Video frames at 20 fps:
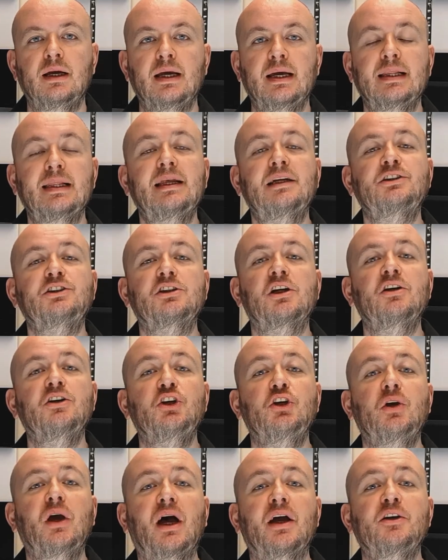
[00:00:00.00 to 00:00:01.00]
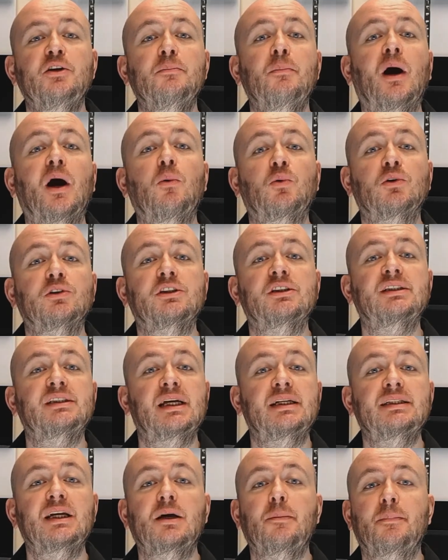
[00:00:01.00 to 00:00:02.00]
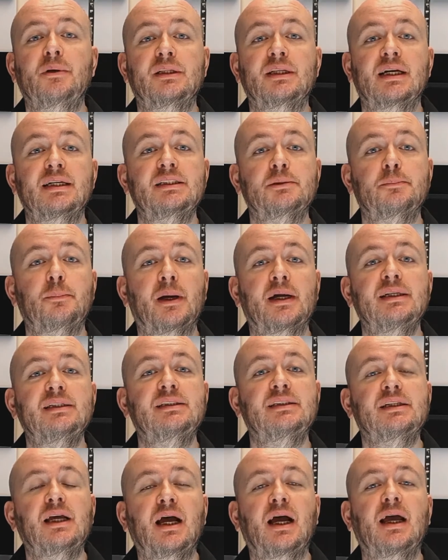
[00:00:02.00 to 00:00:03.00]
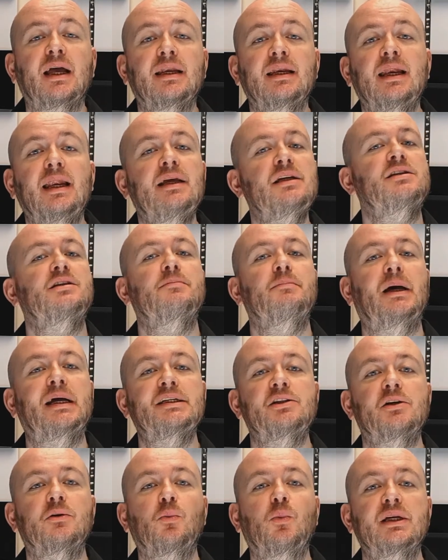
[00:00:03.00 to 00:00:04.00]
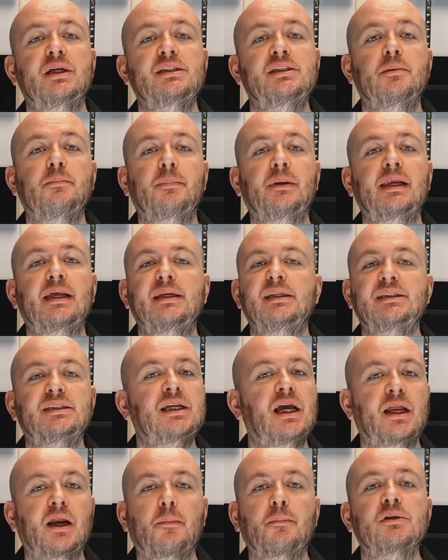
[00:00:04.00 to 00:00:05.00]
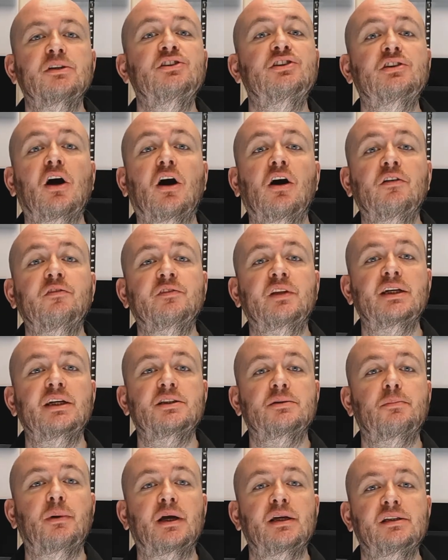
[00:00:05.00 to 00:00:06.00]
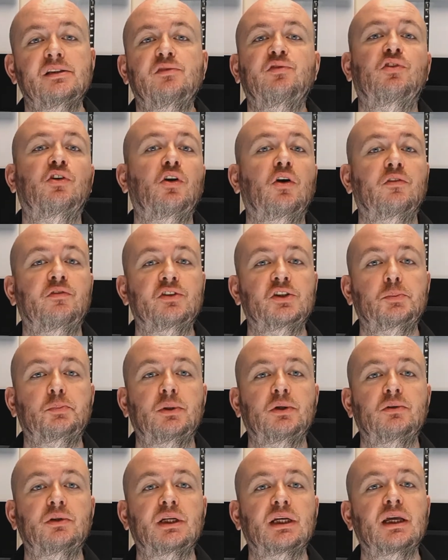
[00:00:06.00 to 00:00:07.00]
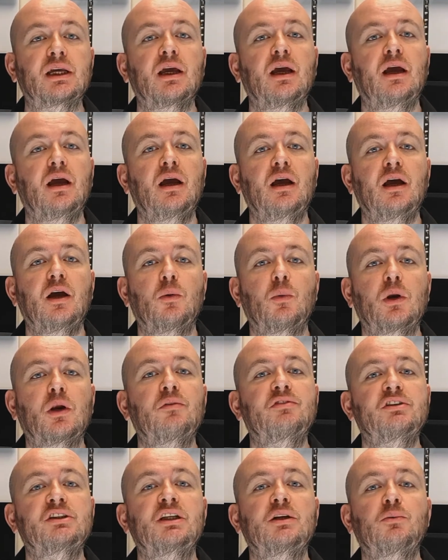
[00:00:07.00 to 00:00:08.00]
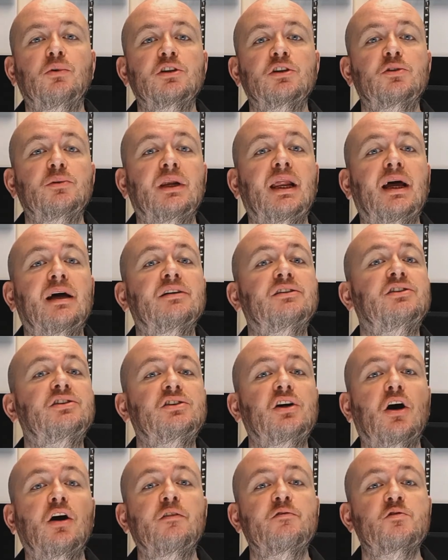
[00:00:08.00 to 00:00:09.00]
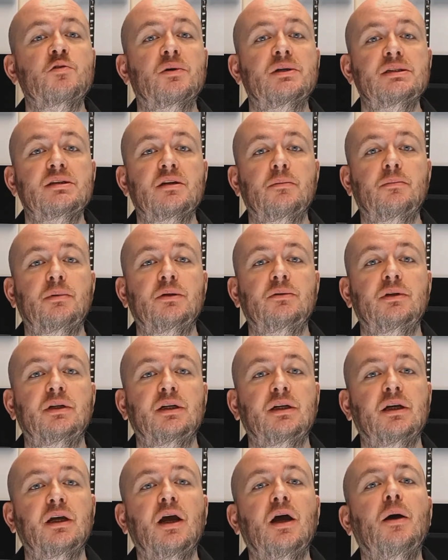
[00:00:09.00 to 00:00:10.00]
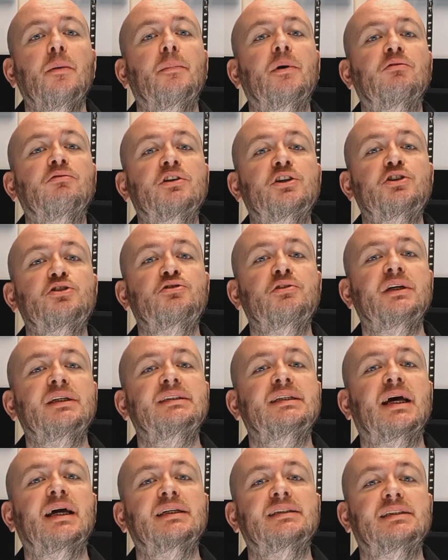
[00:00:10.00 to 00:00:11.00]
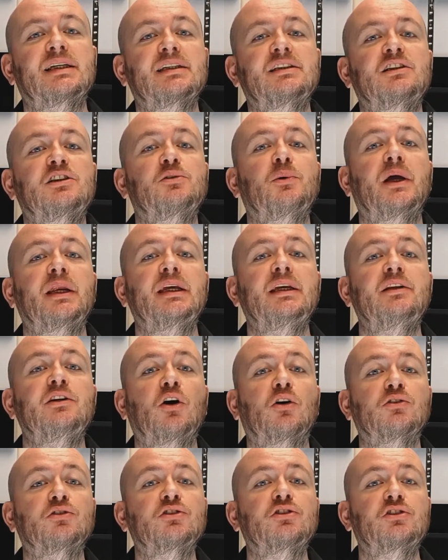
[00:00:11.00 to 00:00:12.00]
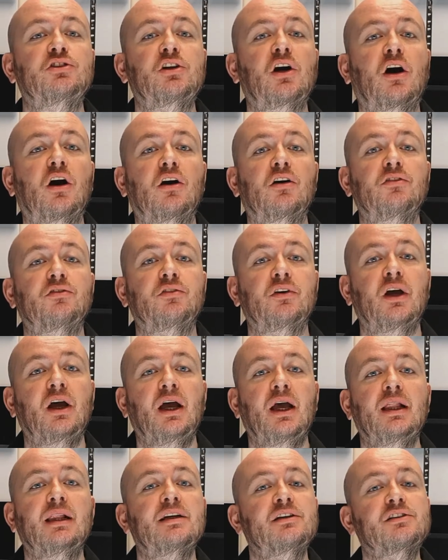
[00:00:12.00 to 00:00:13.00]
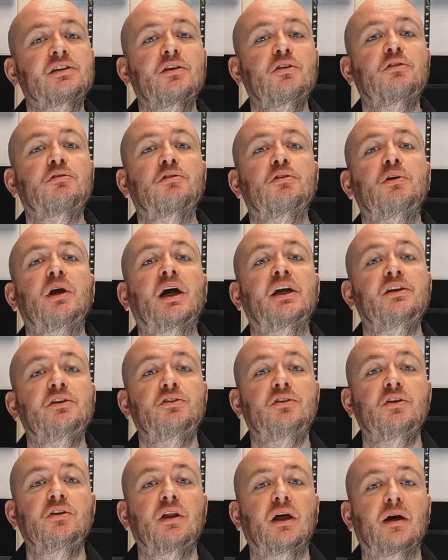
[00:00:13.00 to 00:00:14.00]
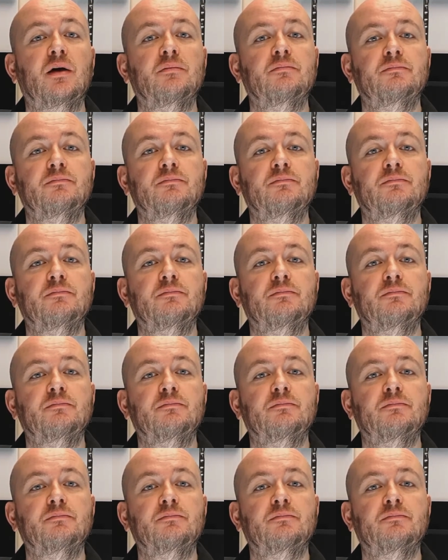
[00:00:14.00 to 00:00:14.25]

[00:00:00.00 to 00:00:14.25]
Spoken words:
Let's show you how you might want to set up a database, and let's imagine we're simply setting up a staff database for an office building. We'll obviously want to allow staff to enter the building, but restrict access to any non-staff. Let's go through how you do that.